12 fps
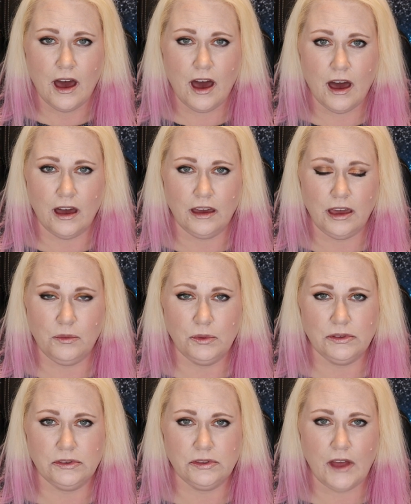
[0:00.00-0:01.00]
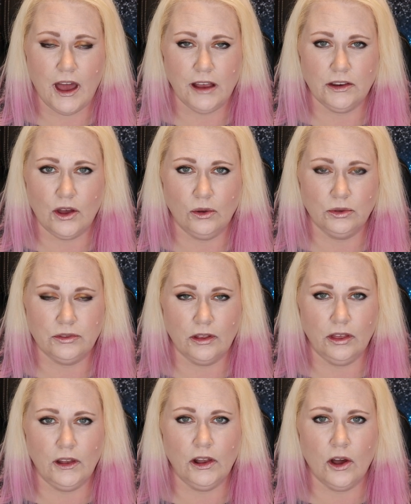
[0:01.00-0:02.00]
uh, he was diagnosed a
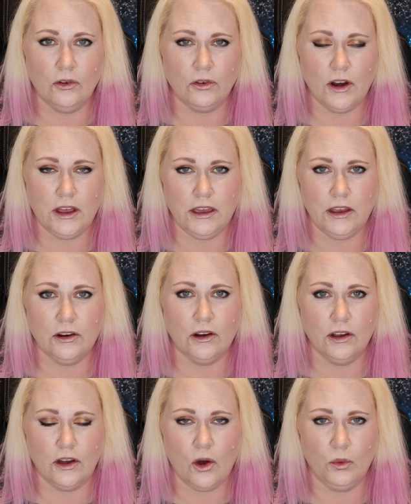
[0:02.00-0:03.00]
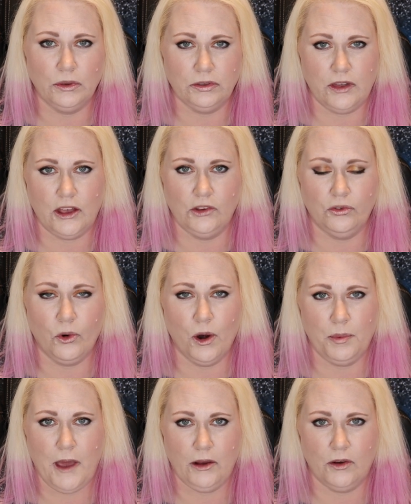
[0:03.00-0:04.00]
little over a year ago with stage
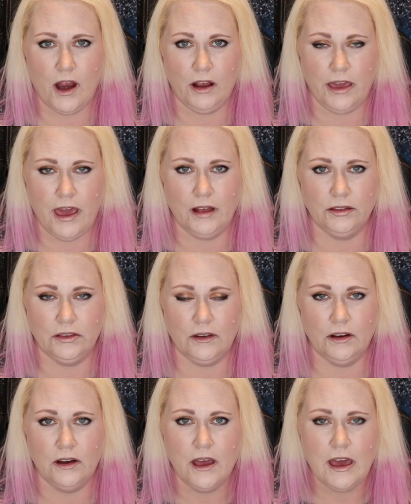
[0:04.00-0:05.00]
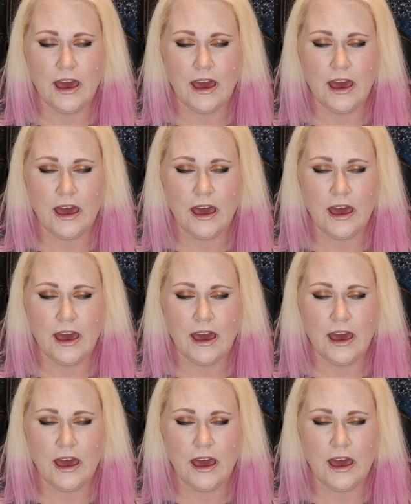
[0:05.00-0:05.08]
4 pancreatic cancer.